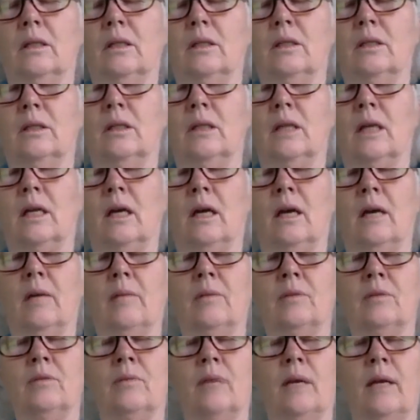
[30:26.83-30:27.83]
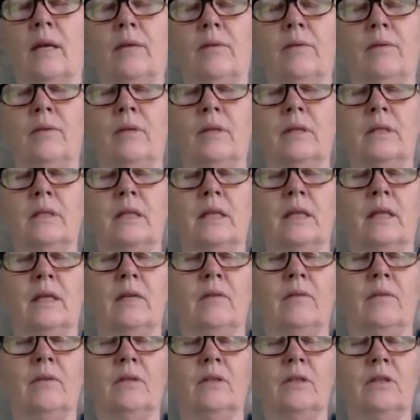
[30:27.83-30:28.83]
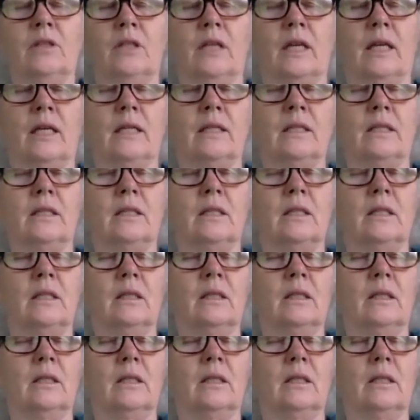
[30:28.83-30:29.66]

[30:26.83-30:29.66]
that comes right through the center of your chest